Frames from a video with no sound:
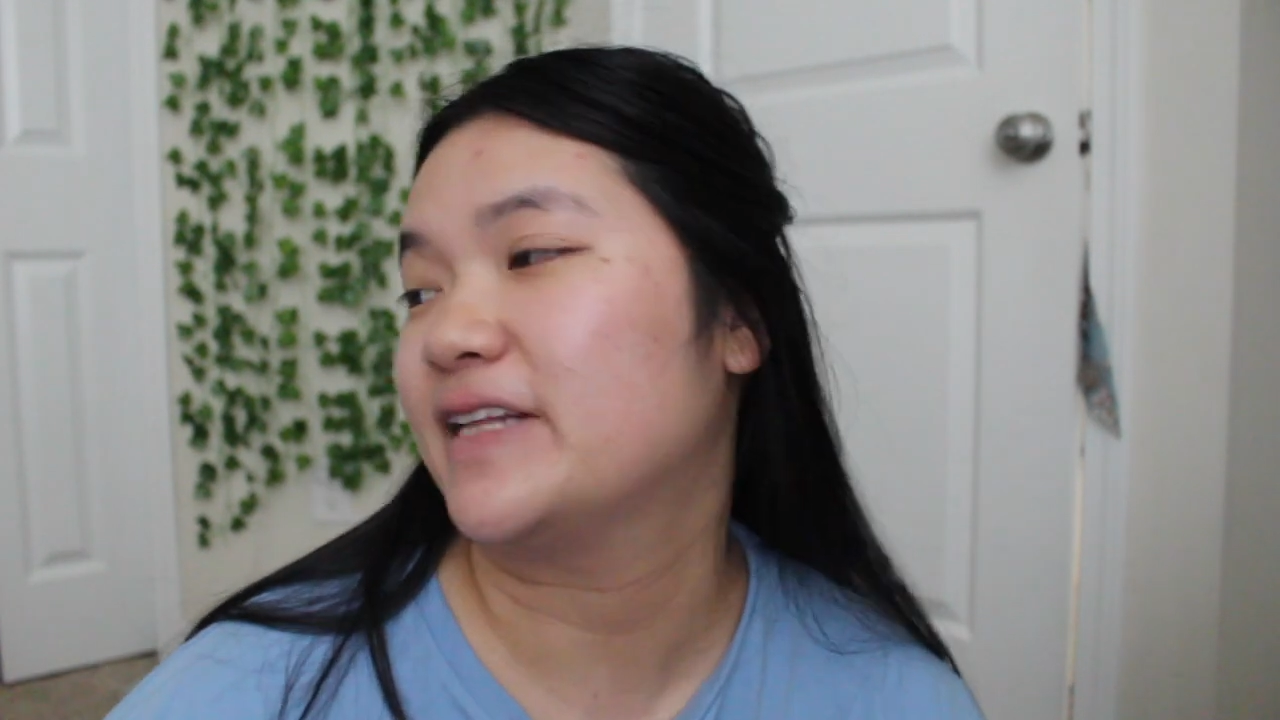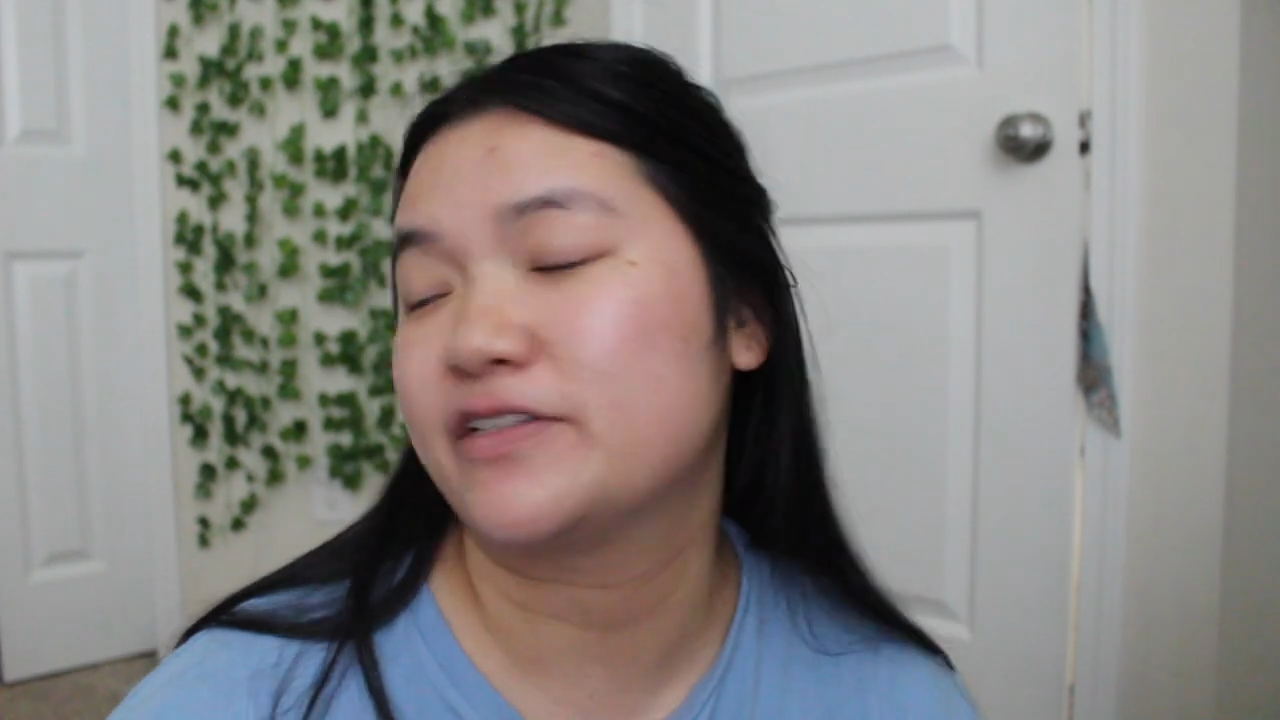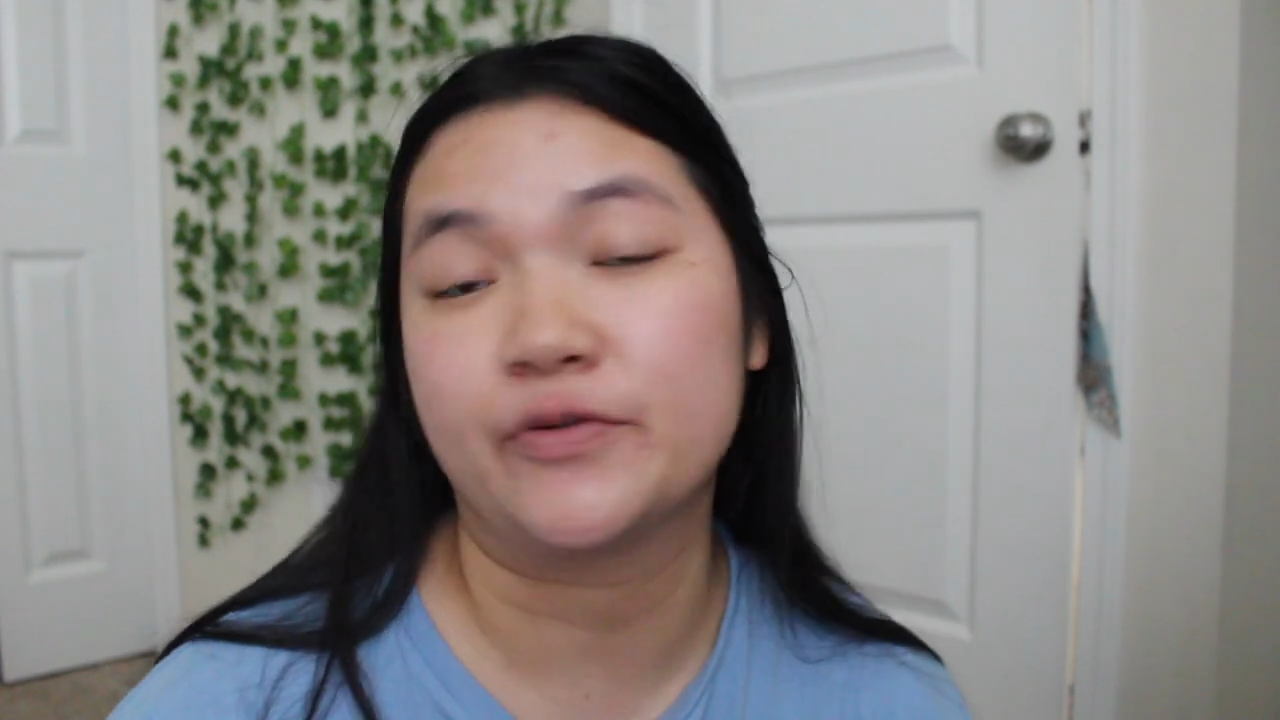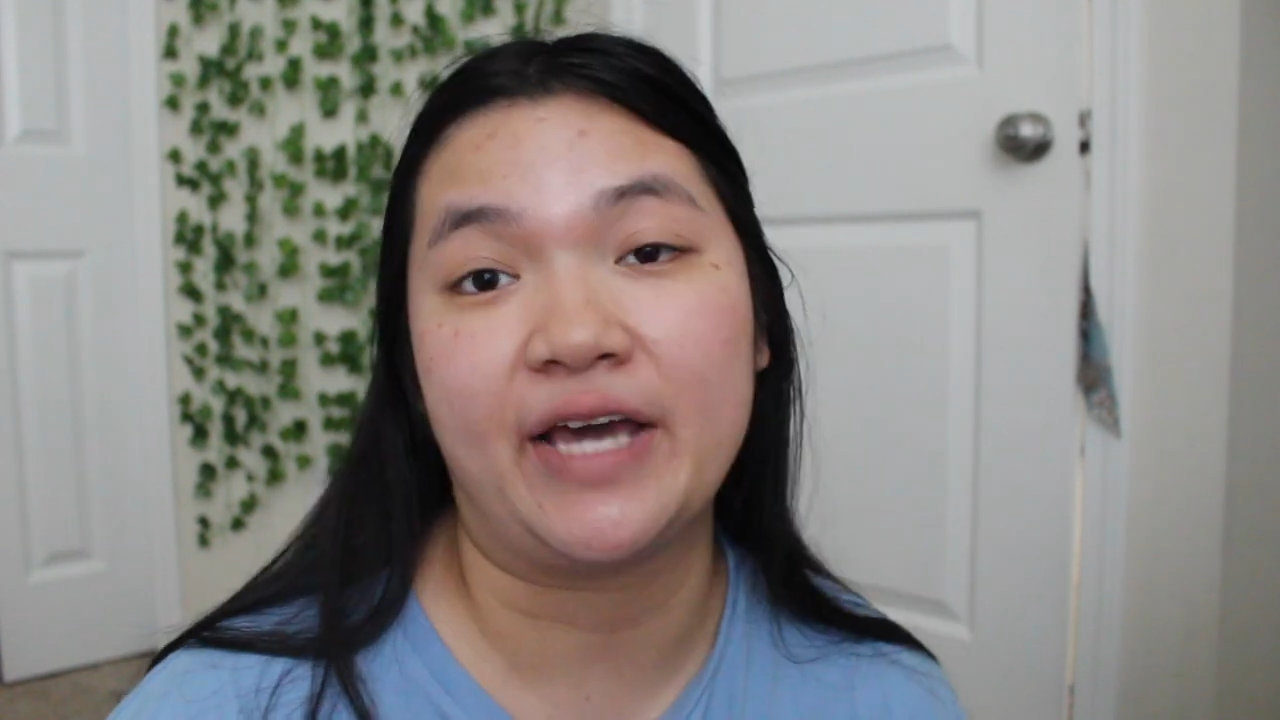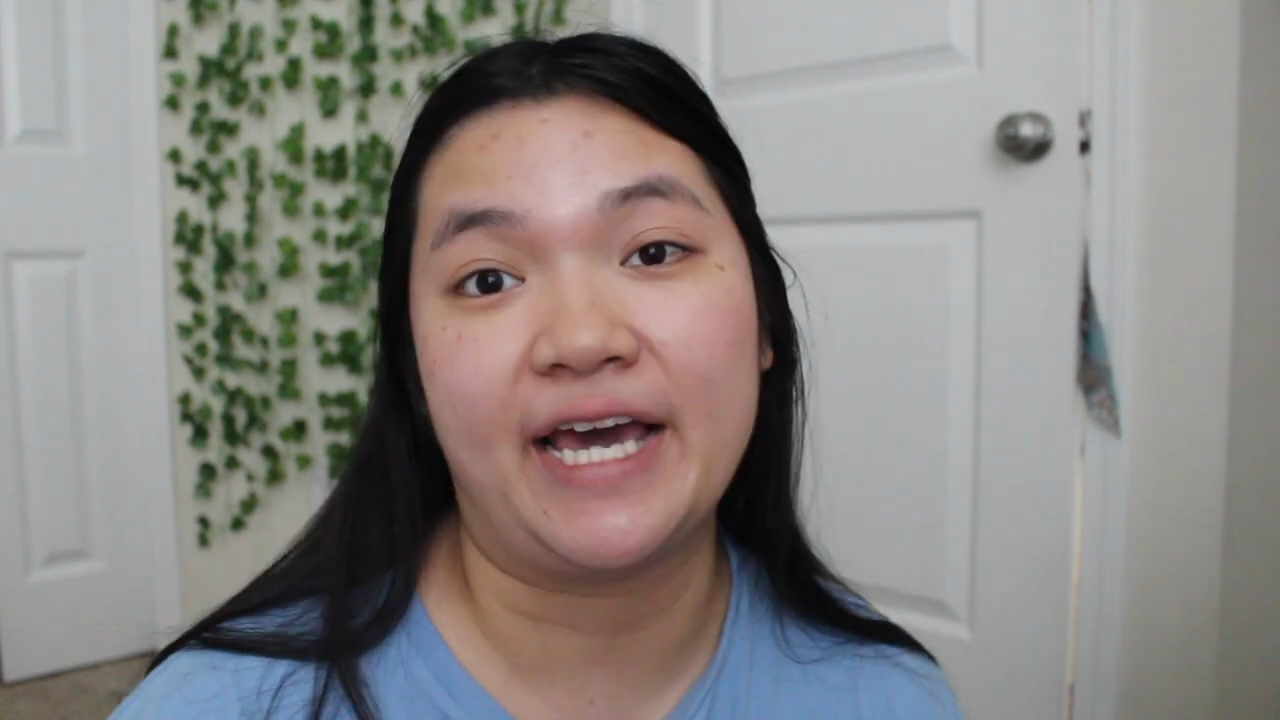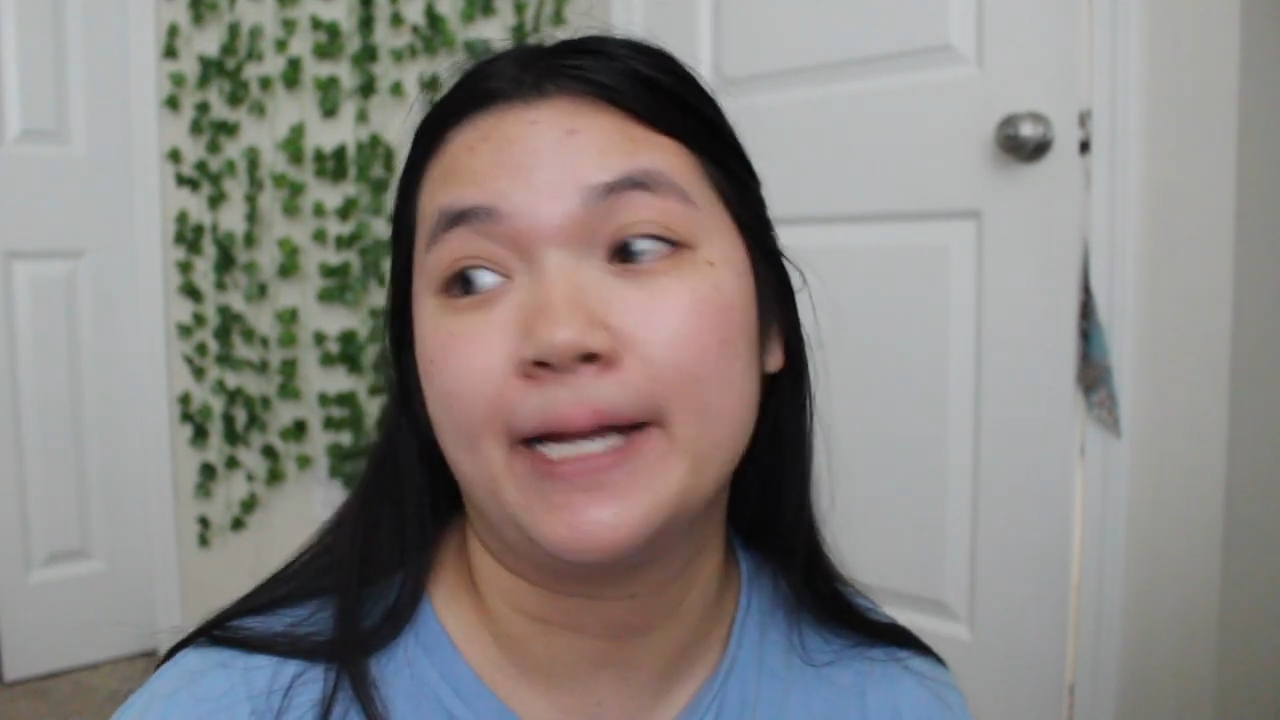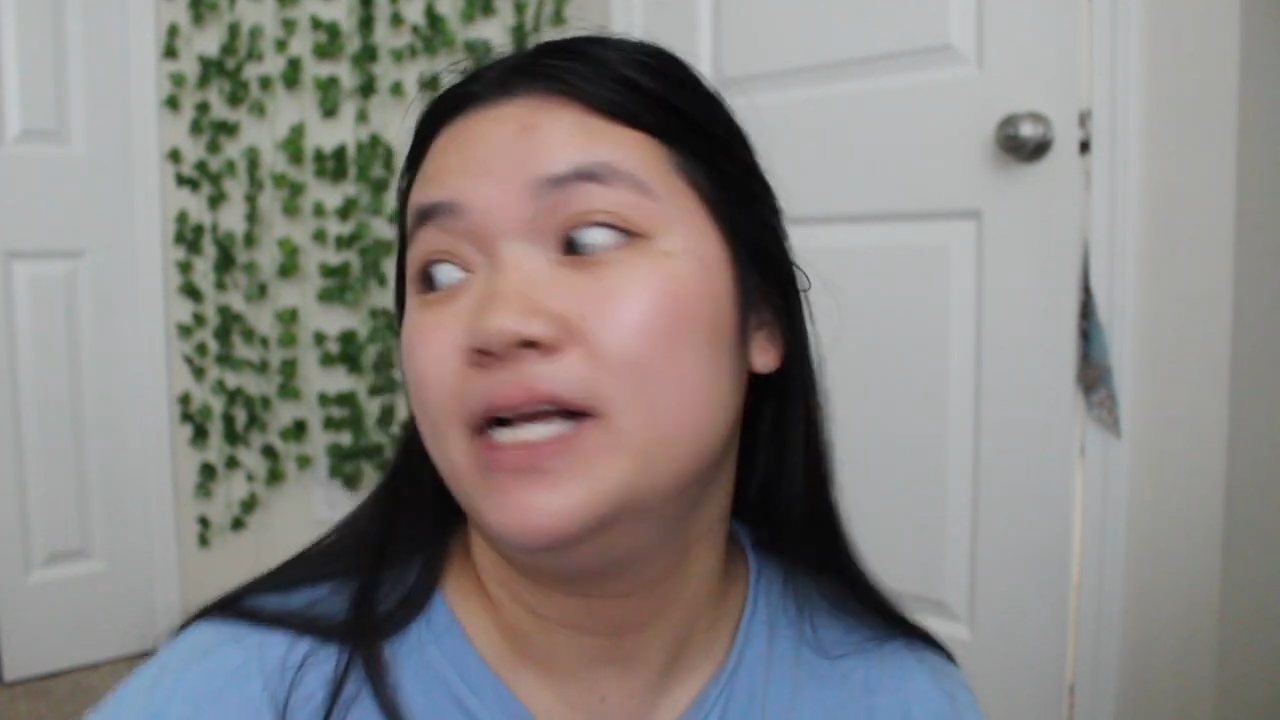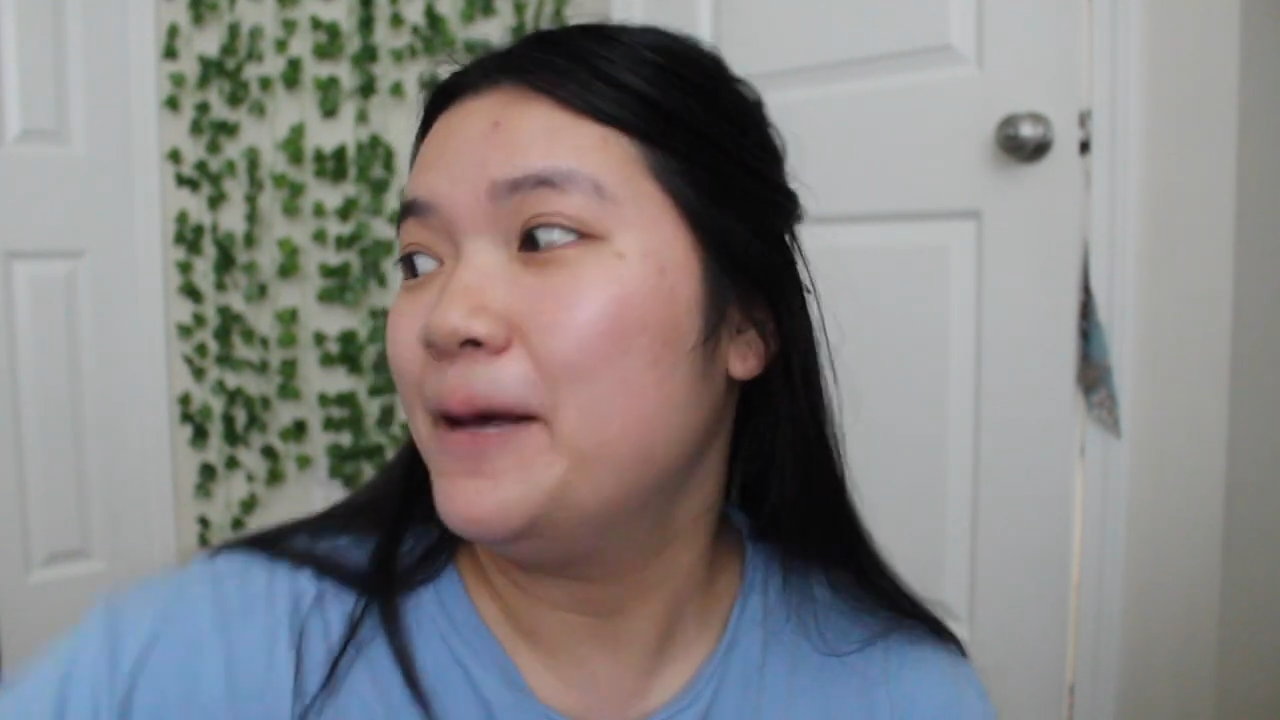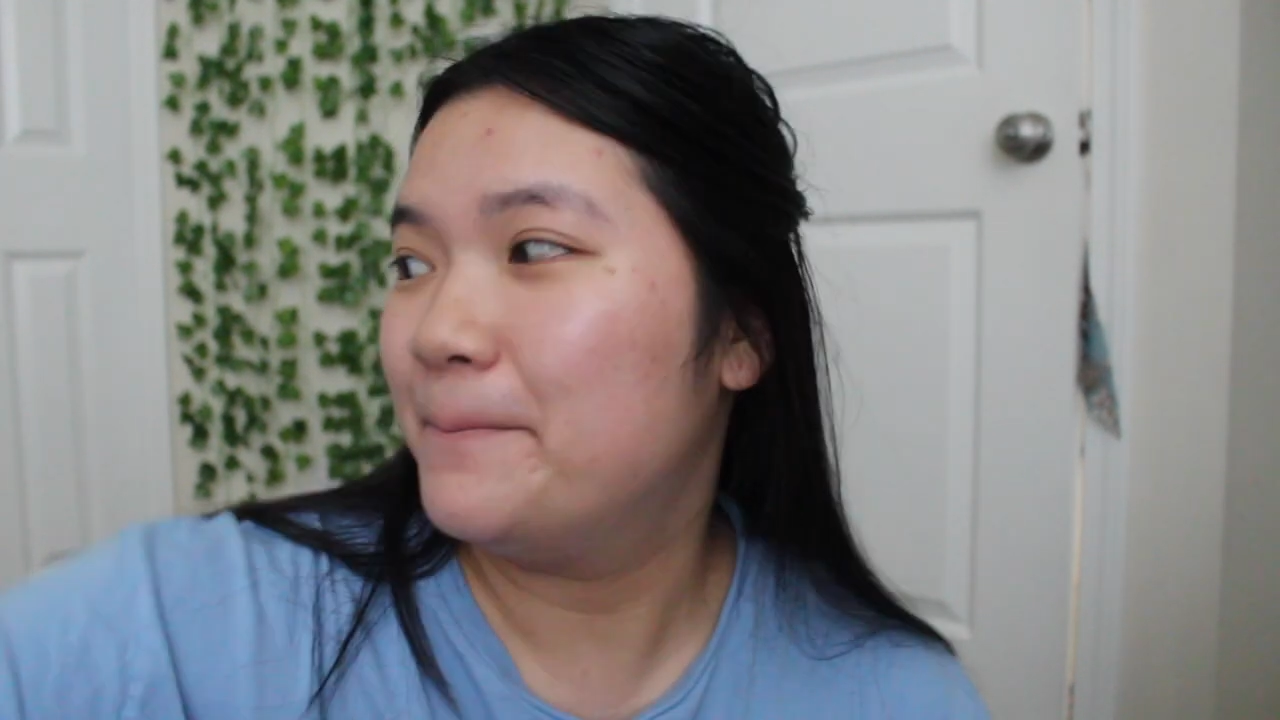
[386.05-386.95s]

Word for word: that's okay